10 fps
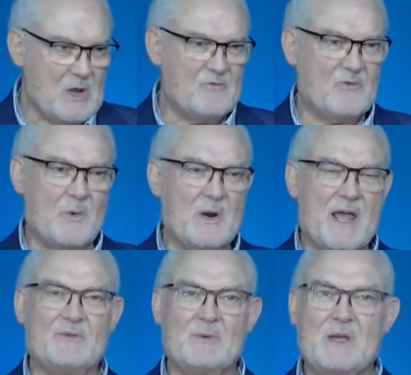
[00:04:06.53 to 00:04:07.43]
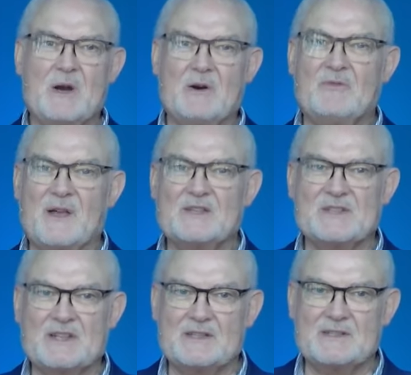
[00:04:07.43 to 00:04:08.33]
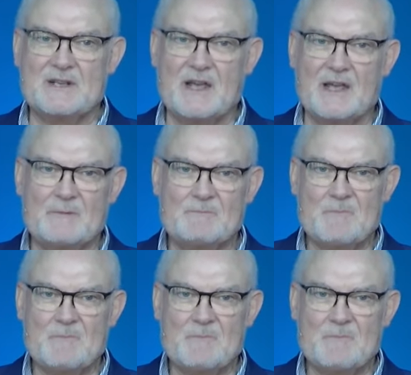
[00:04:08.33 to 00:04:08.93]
for whatever we are facing today?